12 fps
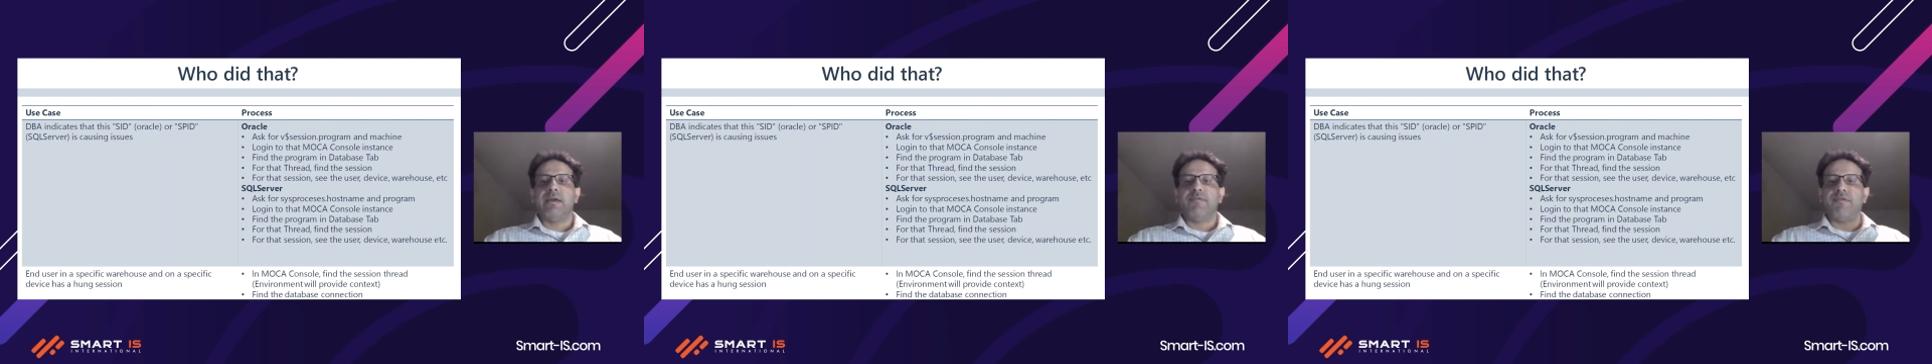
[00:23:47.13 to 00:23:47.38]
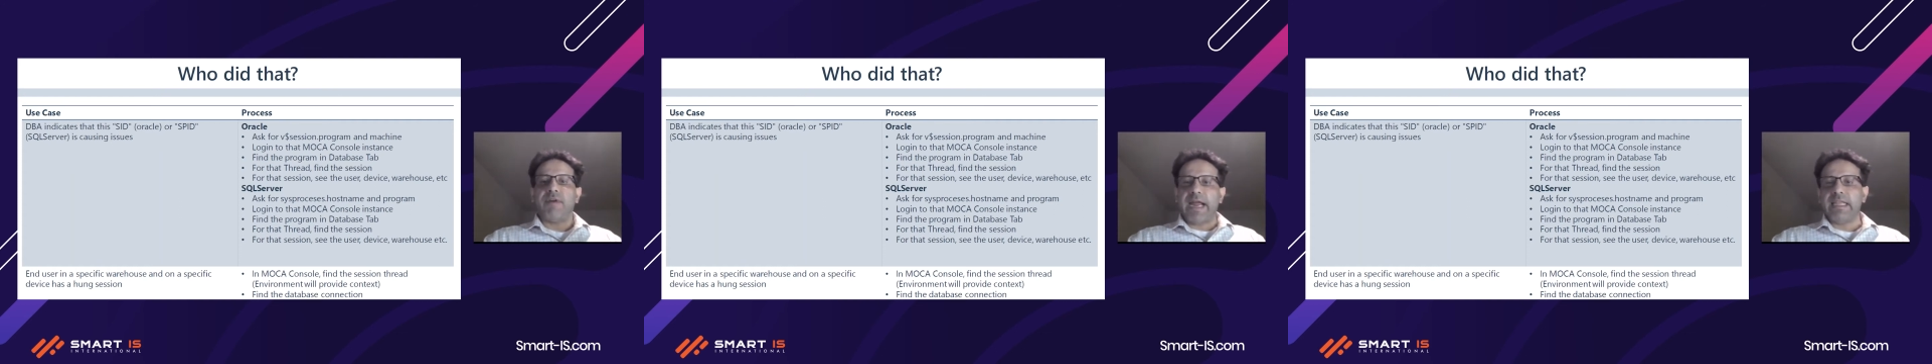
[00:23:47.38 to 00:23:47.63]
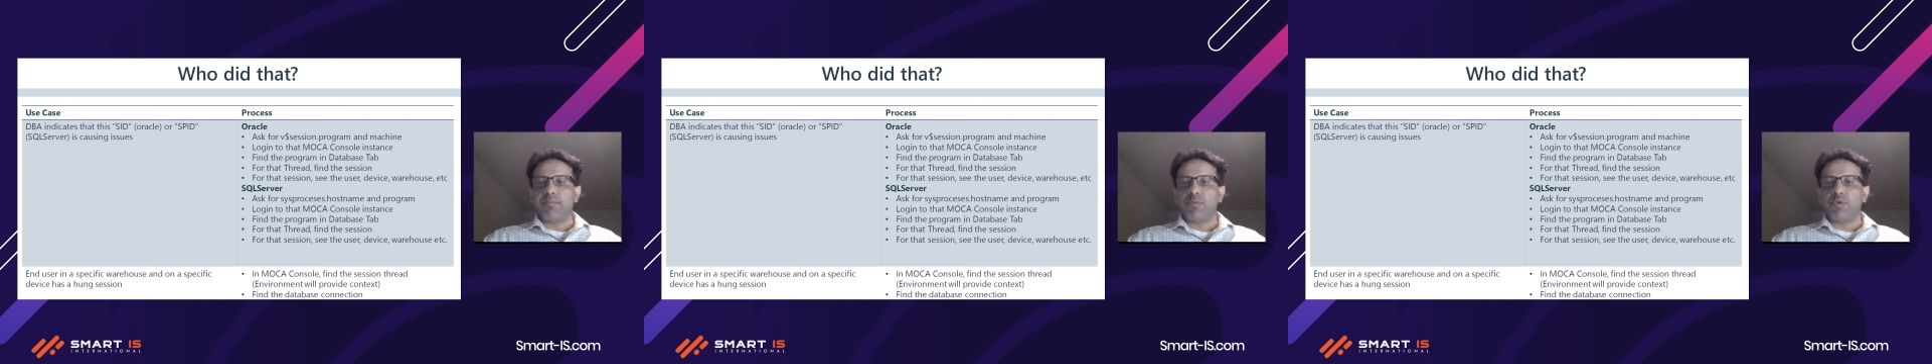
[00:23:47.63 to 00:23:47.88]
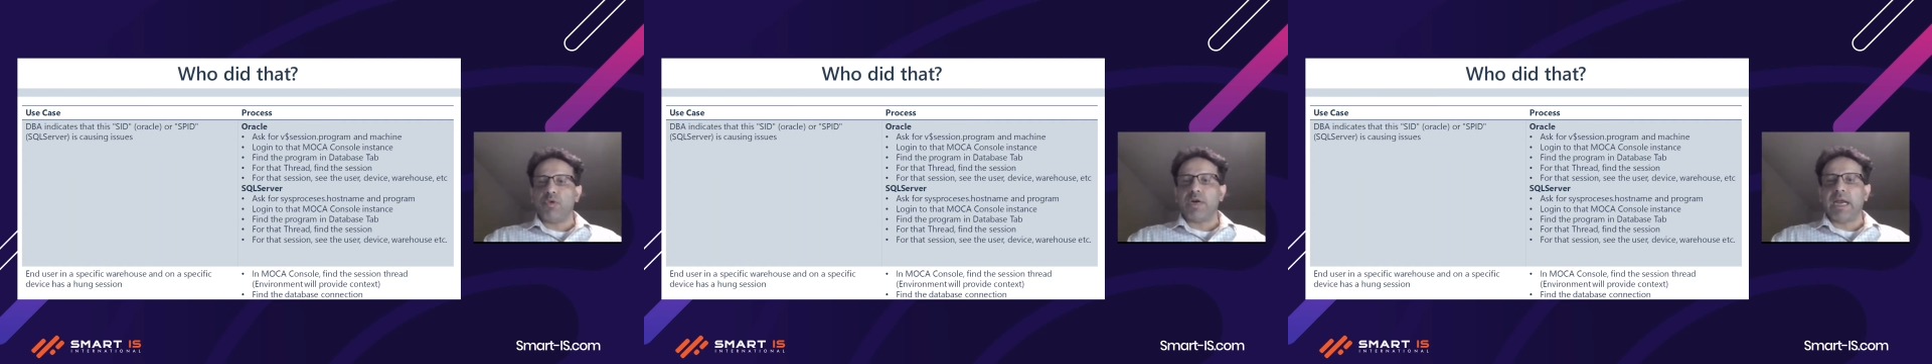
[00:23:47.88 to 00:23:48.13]
find that
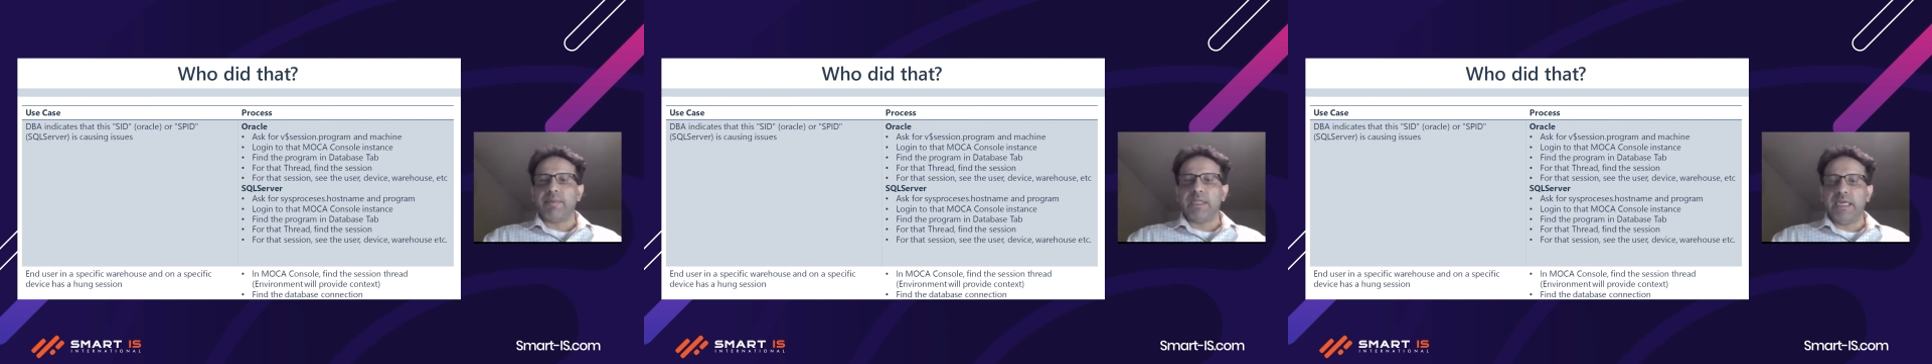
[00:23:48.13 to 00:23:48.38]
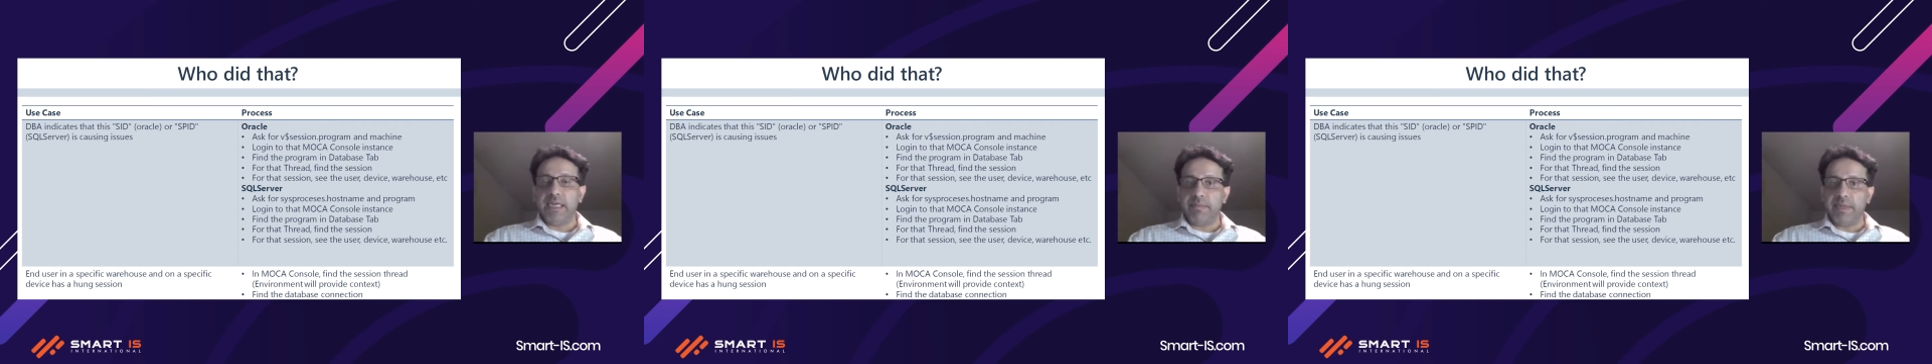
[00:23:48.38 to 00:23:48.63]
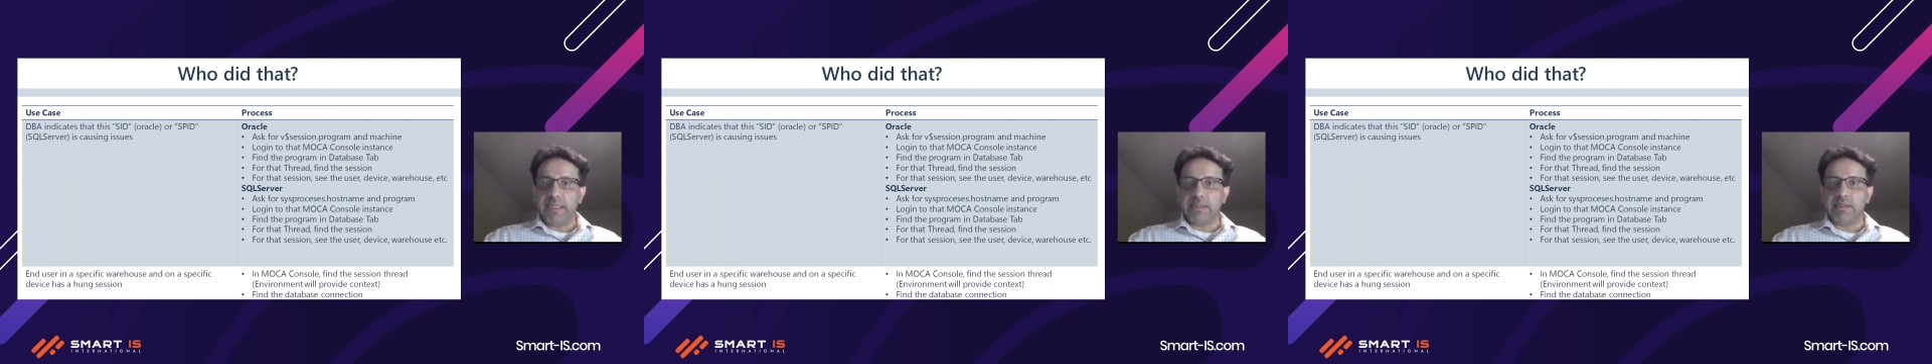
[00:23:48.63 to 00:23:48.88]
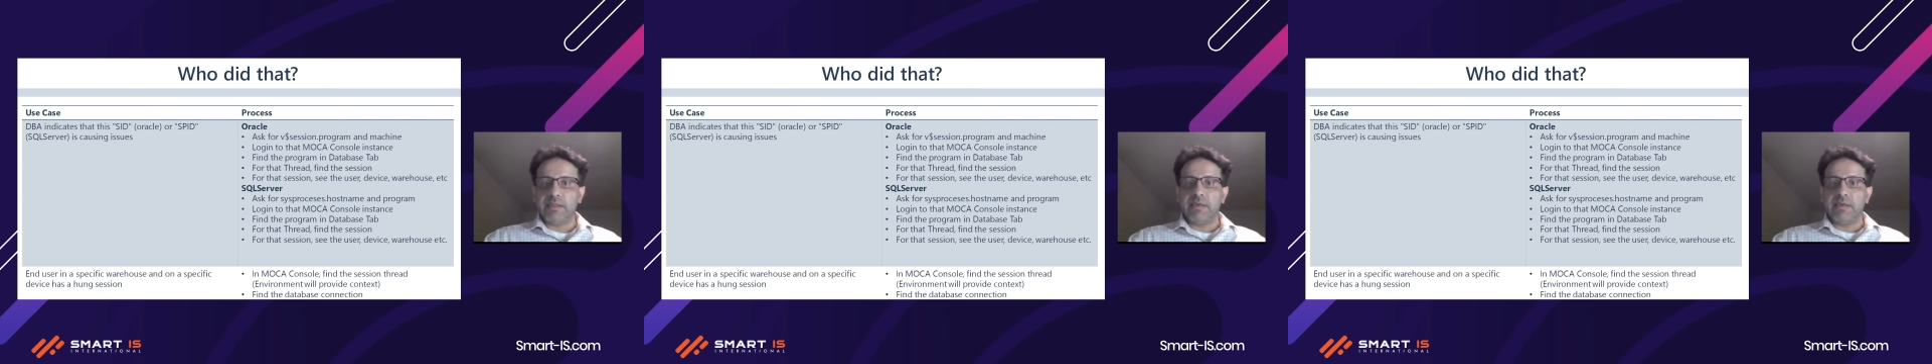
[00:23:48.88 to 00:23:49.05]
program in the database.